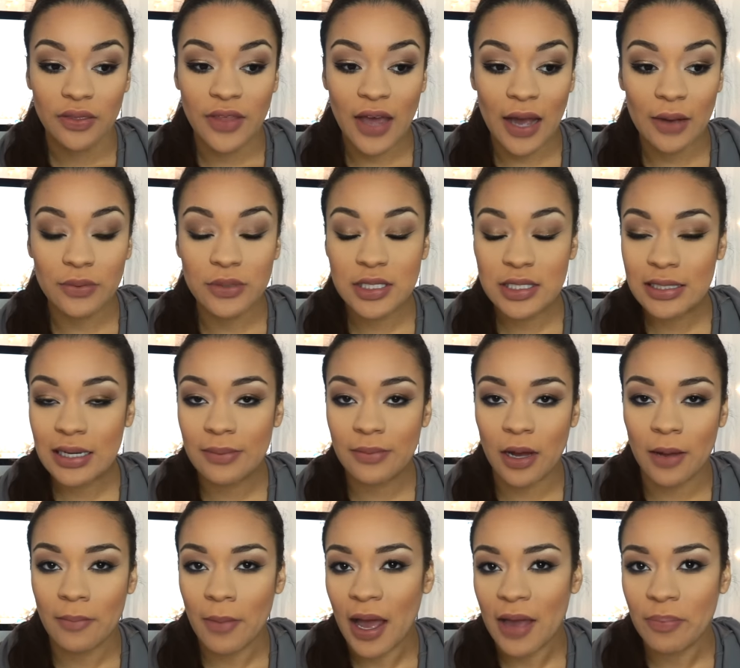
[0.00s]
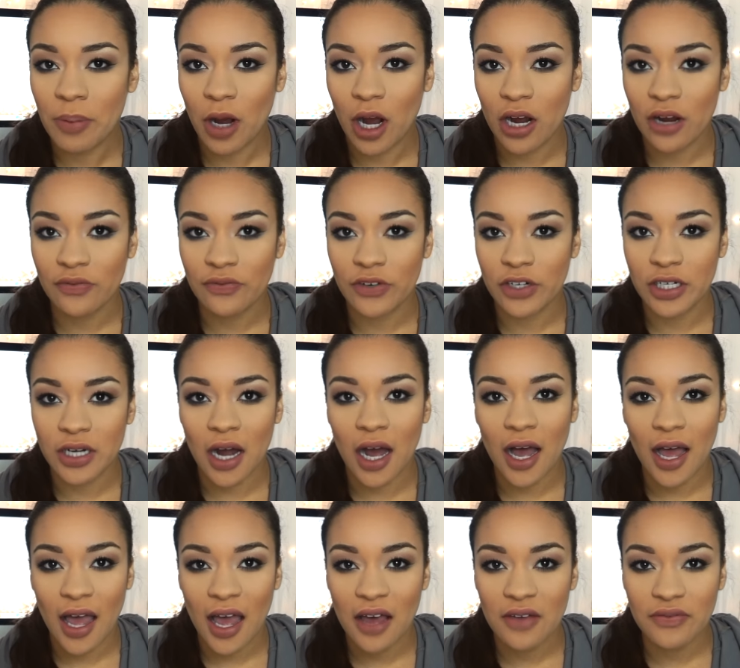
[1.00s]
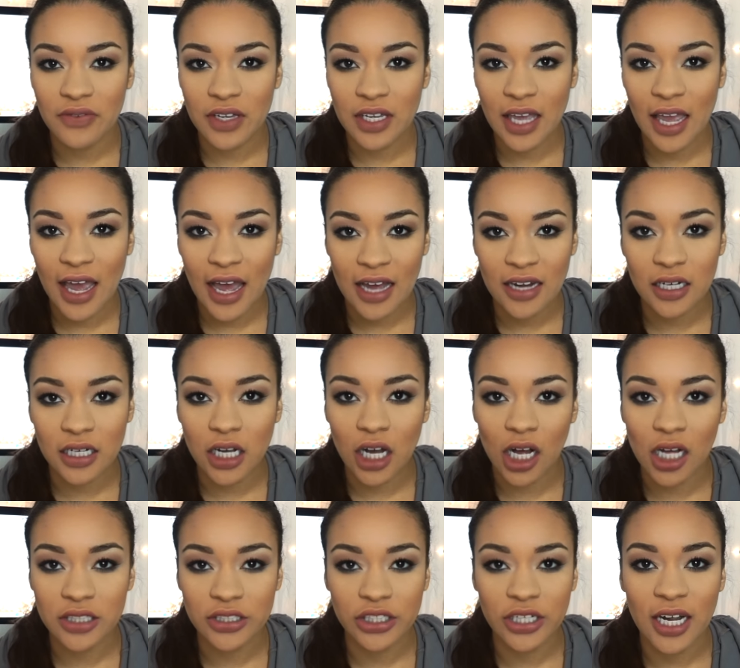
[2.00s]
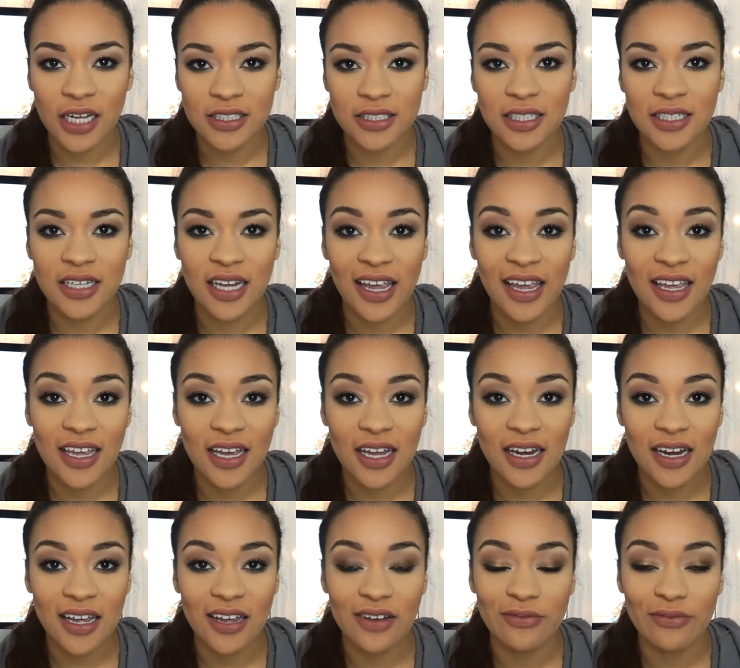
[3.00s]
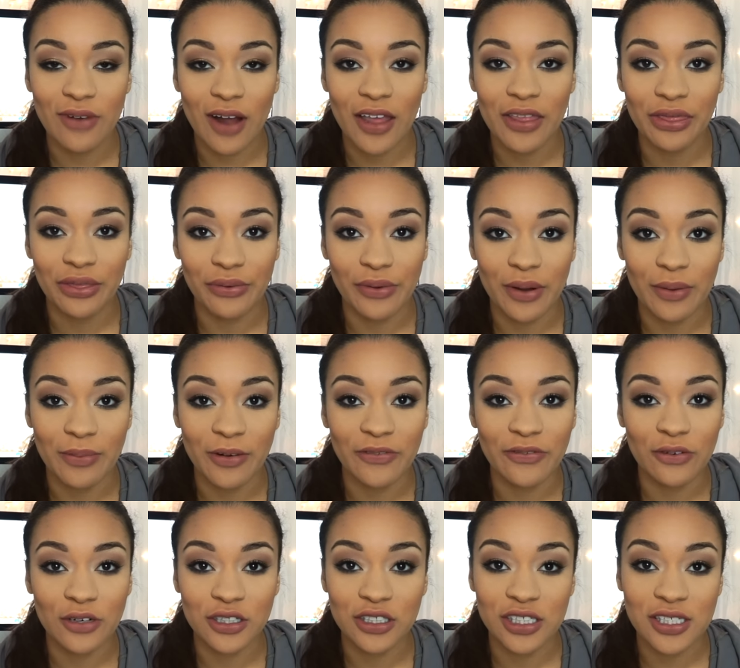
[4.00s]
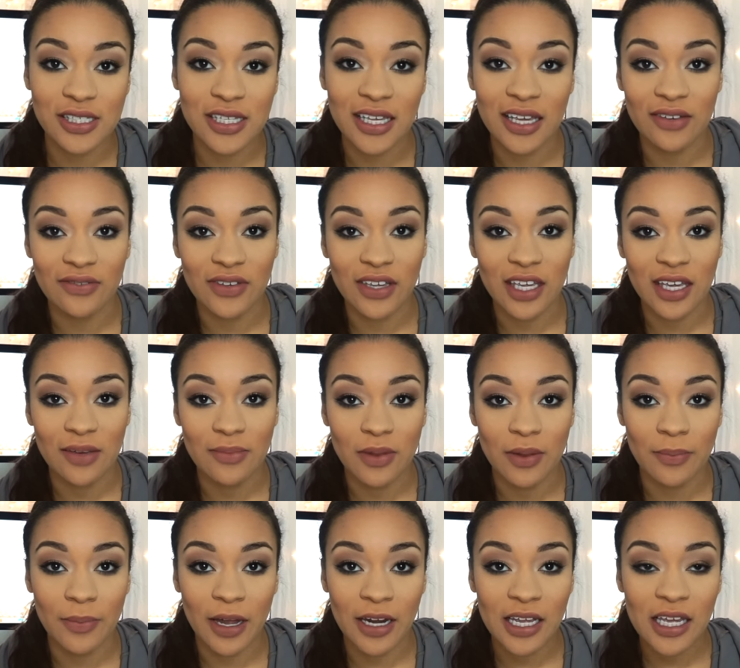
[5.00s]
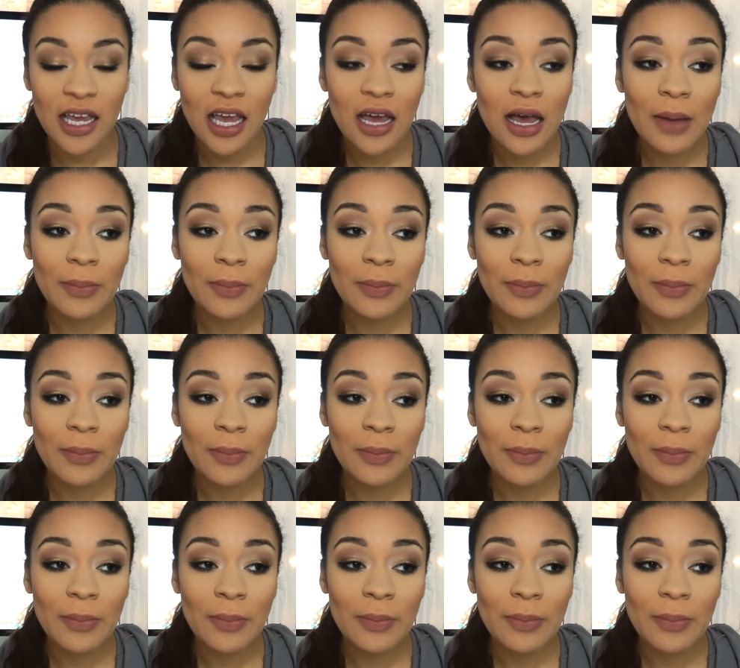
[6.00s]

that was dumb on my part for not having had a contract in hand and read through it before just giving him the money.